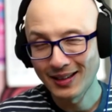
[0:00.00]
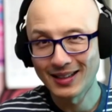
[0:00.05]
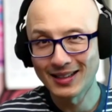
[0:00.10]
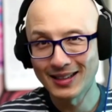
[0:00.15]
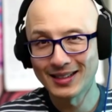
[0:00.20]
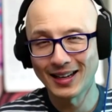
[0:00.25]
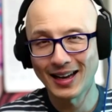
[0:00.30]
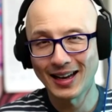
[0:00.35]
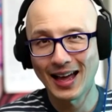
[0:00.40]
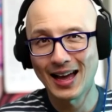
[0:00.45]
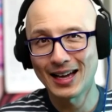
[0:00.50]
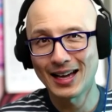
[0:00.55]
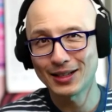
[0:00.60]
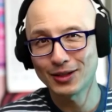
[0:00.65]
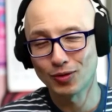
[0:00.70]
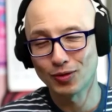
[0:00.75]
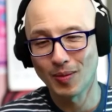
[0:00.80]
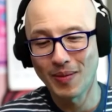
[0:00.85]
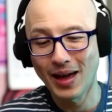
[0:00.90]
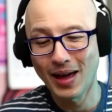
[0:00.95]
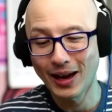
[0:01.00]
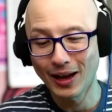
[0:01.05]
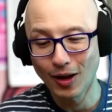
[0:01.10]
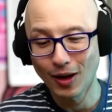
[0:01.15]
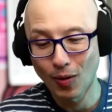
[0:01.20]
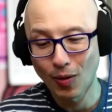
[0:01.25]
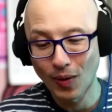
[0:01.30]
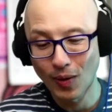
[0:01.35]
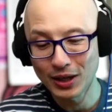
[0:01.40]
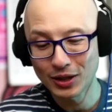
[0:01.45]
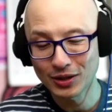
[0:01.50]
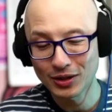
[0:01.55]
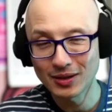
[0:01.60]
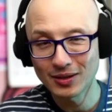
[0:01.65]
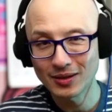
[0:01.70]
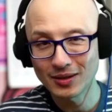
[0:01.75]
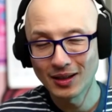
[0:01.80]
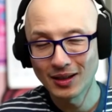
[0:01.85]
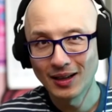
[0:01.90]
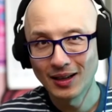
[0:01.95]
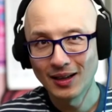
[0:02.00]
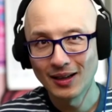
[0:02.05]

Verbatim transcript: Does it ask dramatic questions?